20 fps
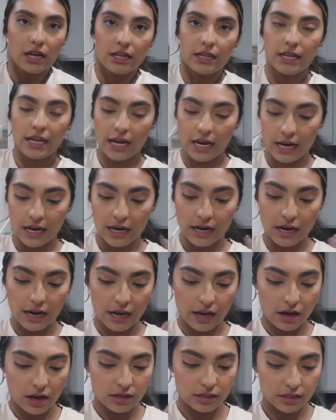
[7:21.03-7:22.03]
Then
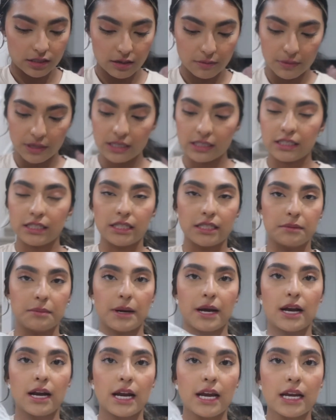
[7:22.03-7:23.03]
I got some
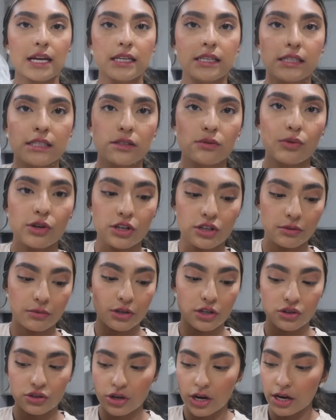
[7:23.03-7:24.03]
asparagus, which I'm
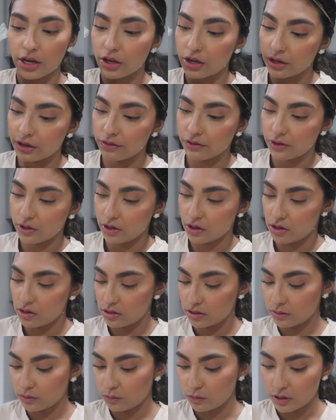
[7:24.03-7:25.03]
going to try and cook for the
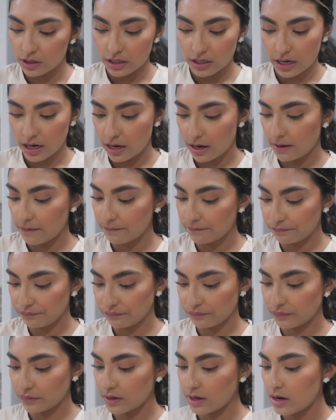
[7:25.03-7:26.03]
girls one day,
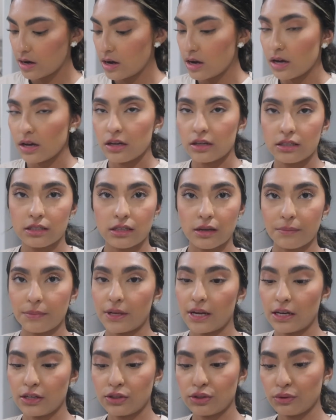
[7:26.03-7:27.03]

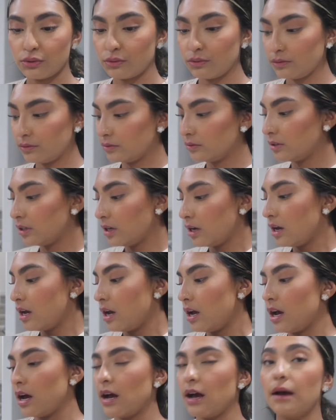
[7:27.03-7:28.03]
someday soon.
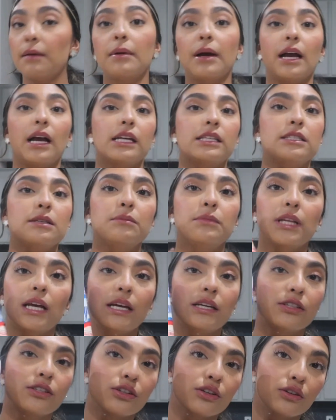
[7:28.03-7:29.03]
Um, I got some
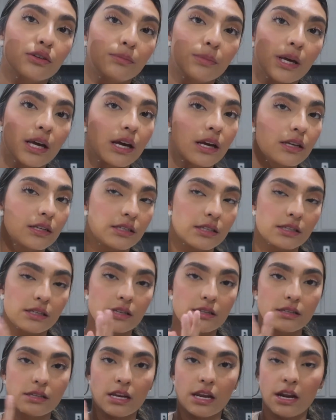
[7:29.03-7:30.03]
Lysol because this
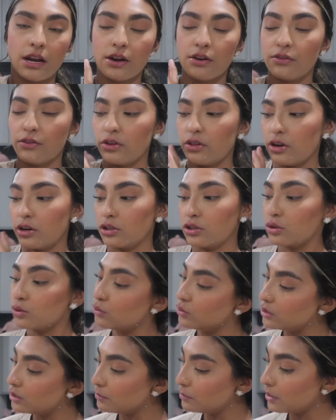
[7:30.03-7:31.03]
is needed for their
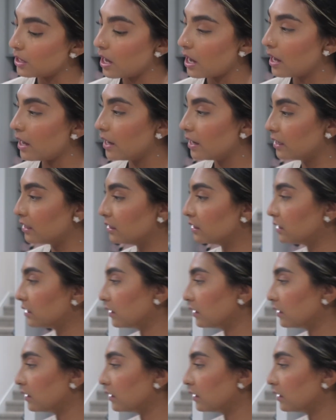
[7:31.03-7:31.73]
school supplies.